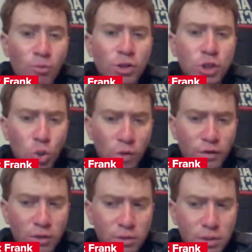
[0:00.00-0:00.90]

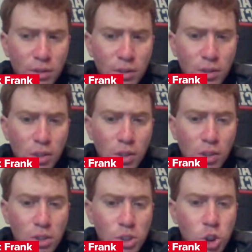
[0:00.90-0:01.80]
time with Louisville.
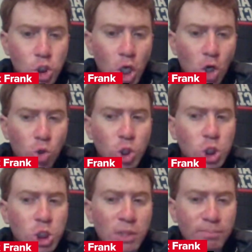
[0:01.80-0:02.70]

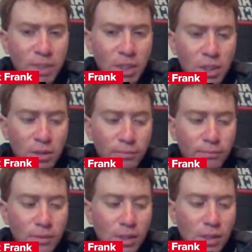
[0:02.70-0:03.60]
So, to
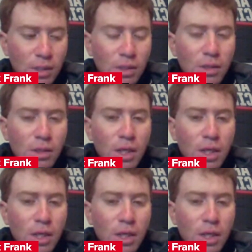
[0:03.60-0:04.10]
me,